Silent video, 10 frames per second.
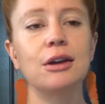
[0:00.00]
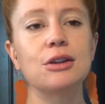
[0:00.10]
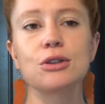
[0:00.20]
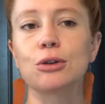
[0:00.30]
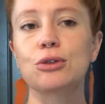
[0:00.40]

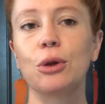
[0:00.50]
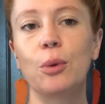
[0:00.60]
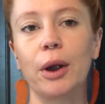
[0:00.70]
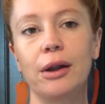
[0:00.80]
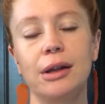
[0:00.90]
social
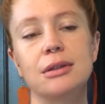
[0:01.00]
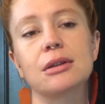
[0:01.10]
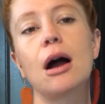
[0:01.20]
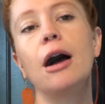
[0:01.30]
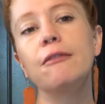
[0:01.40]
awareness,
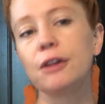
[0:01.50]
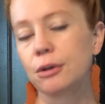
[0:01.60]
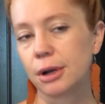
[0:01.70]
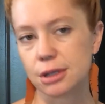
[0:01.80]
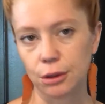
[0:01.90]
conflict
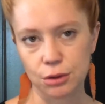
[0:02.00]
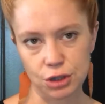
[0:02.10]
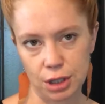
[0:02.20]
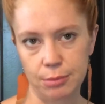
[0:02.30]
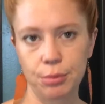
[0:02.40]

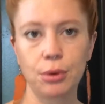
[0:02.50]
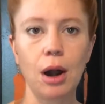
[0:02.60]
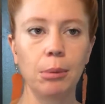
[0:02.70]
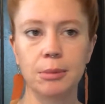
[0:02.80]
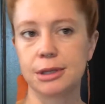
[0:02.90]
resolution,
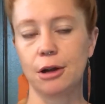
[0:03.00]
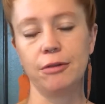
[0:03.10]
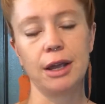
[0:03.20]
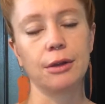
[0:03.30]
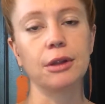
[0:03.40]
problem solving.